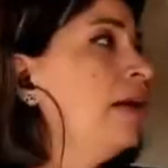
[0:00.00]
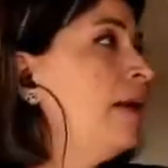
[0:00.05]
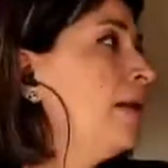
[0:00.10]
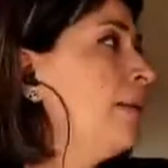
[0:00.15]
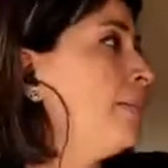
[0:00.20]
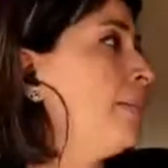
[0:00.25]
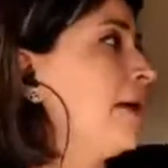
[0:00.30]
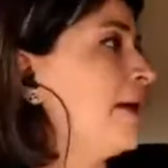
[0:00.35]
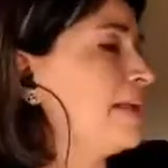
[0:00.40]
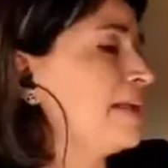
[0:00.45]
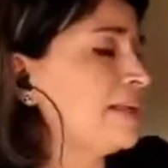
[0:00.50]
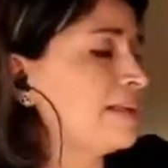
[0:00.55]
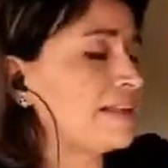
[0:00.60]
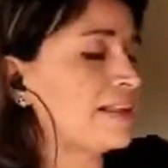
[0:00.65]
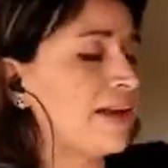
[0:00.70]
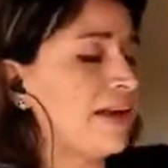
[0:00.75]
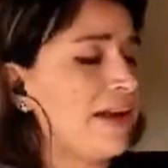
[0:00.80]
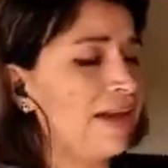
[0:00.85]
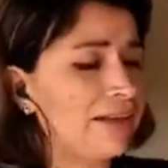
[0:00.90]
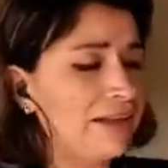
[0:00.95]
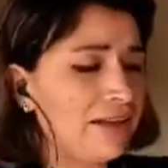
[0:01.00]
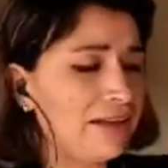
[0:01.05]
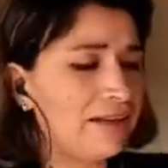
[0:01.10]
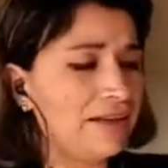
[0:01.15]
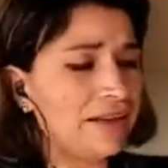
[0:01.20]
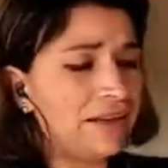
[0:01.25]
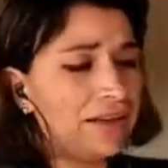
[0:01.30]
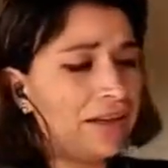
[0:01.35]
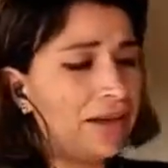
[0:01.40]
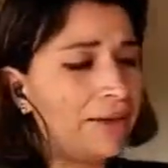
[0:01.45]
my child, and
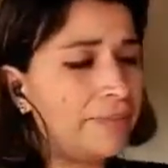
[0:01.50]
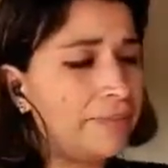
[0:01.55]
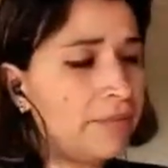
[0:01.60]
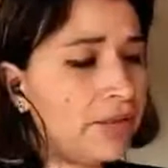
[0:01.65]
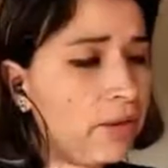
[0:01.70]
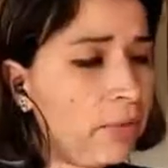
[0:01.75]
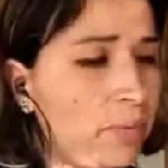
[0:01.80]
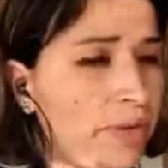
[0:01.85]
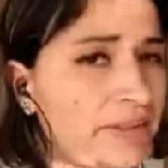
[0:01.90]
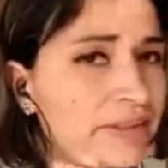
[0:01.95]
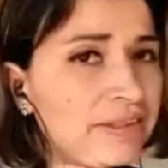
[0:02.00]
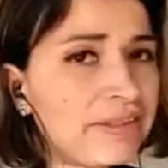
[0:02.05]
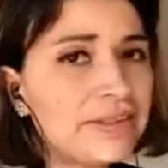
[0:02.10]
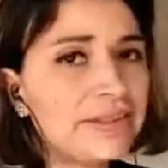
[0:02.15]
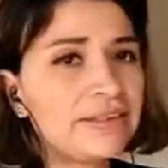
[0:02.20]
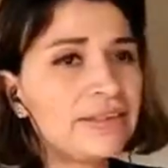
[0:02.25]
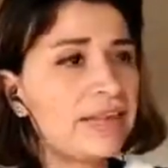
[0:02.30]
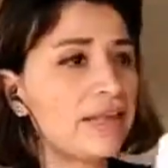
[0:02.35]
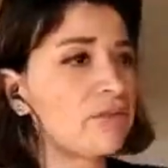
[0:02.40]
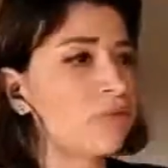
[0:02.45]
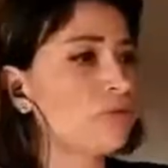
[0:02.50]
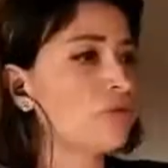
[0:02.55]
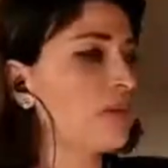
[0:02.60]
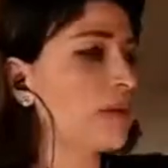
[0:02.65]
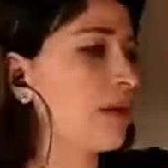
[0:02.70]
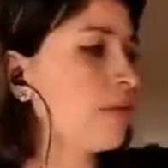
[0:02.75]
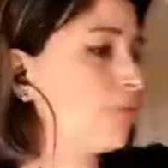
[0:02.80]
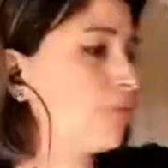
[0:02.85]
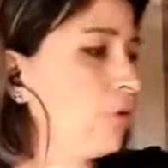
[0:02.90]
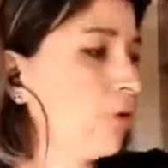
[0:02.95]
then tend to
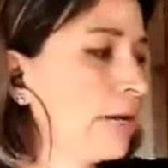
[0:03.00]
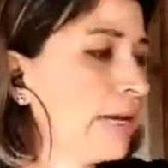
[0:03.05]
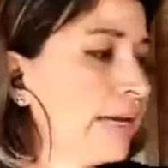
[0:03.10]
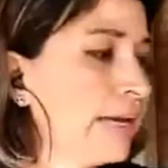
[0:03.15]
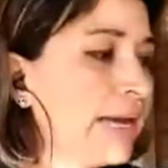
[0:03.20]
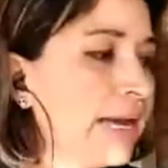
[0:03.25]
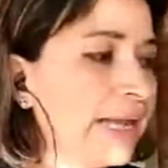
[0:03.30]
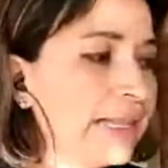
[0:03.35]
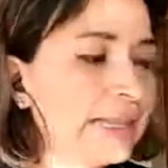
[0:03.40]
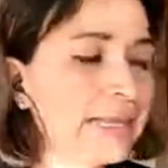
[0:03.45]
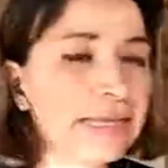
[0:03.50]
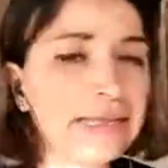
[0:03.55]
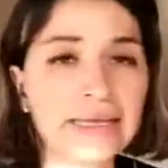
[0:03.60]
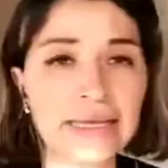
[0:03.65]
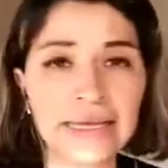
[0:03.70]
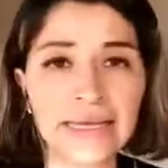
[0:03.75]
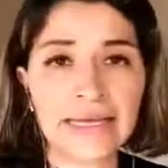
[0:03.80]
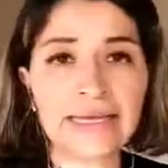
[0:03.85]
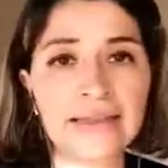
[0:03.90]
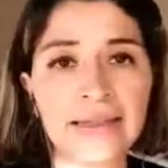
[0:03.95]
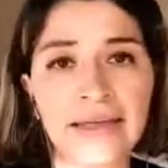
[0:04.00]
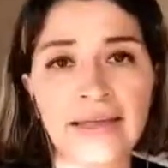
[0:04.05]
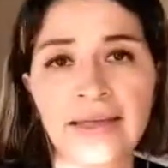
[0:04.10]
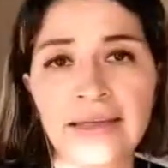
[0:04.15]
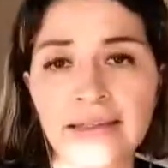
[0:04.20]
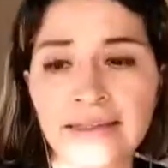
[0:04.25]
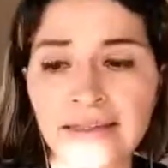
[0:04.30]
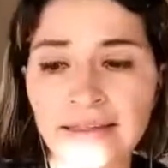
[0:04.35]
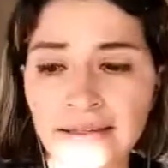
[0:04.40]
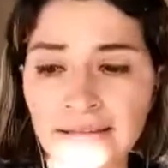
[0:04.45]
start rocking, and then
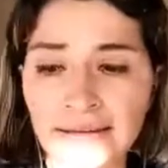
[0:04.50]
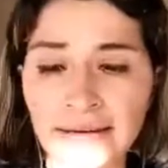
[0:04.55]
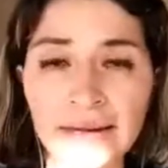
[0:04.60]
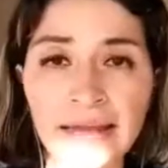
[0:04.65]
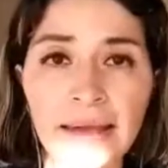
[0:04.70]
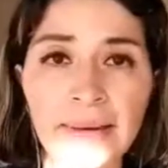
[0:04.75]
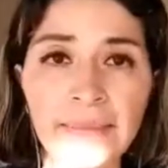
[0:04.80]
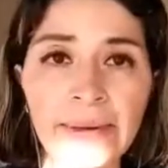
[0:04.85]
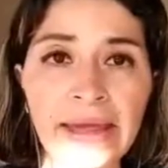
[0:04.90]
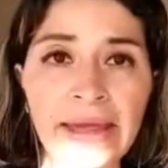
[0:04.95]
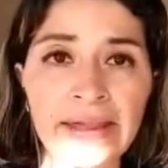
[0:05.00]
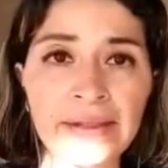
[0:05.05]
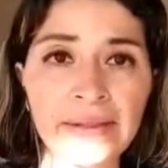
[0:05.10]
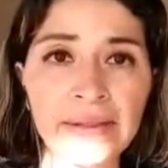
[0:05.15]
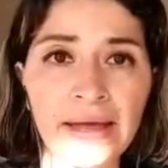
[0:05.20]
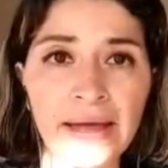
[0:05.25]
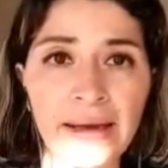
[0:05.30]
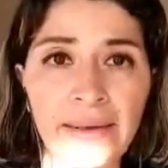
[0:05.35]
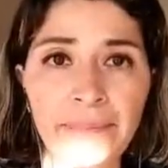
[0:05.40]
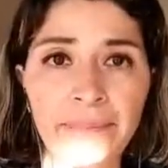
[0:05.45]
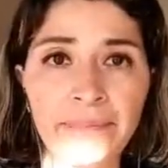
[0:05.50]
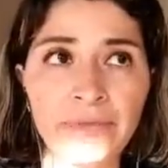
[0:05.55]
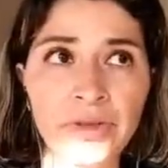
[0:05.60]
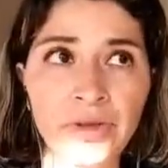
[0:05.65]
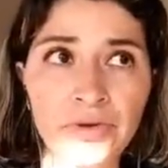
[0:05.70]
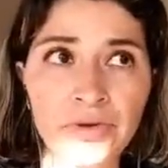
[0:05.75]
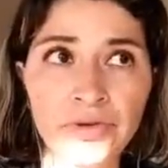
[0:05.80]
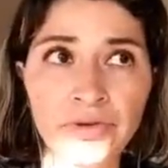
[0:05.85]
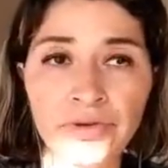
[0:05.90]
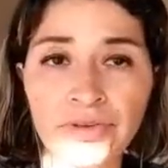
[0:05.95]
the children can get
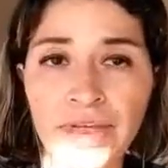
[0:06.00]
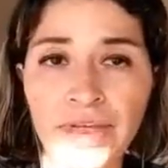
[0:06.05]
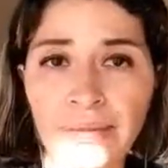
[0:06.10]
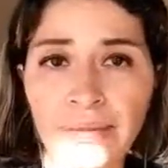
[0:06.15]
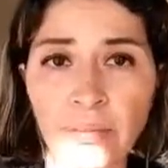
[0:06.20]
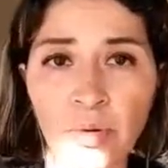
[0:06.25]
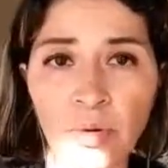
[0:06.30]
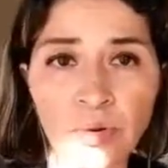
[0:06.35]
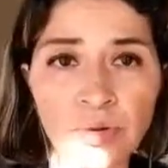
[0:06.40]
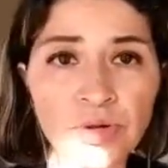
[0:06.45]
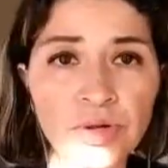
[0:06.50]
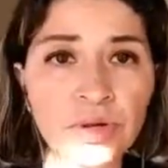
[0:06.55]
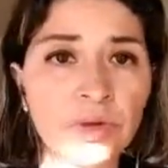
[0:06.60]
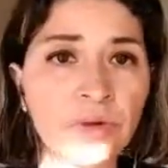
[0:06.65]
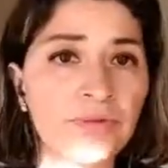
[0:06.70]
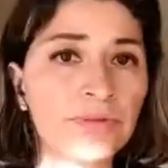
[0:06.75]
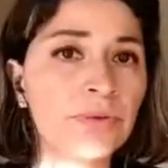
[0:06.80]
used to that motion of